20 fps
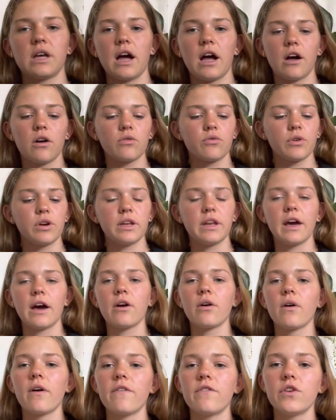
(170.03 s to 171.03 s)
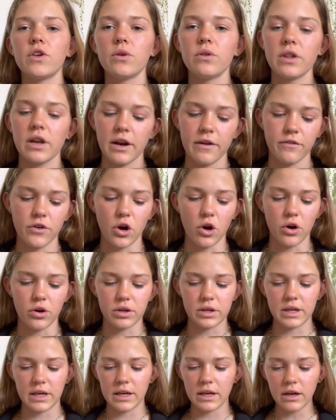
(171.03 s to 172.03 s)
I'll read out a few that I've got on
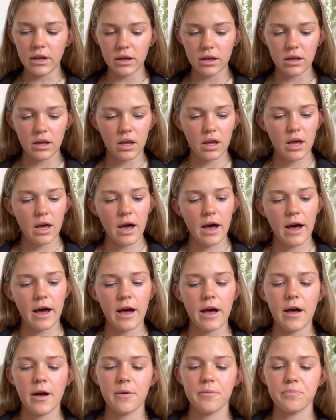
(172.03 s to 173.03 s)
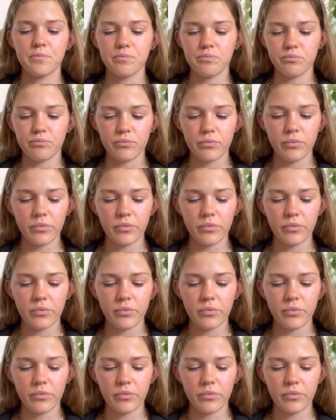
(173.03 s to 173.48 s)
here. To